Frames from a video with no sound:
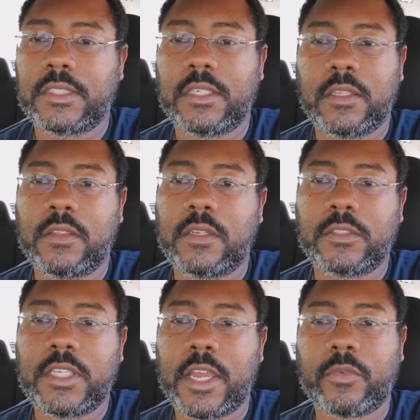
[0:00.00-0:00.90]

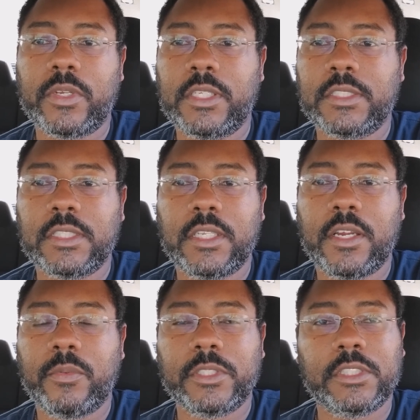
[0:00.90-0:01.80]
their tech really isn't
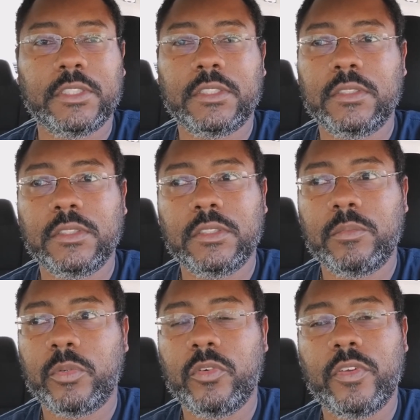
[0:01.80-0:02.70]
there, which is
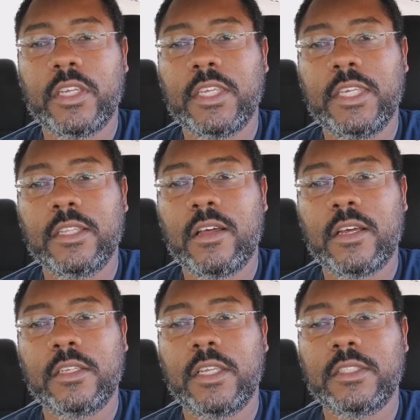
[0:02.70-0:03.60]
proving
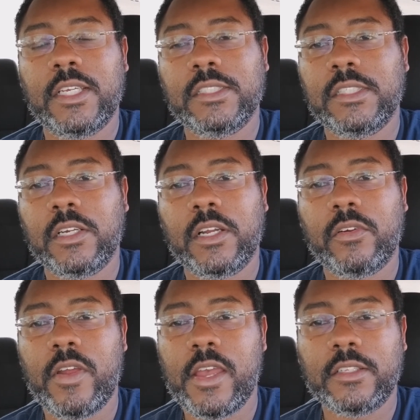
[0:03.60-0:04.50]
Elon and Tesla
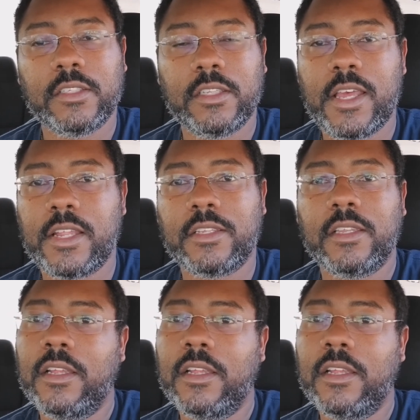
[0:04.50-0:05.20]
correct in that,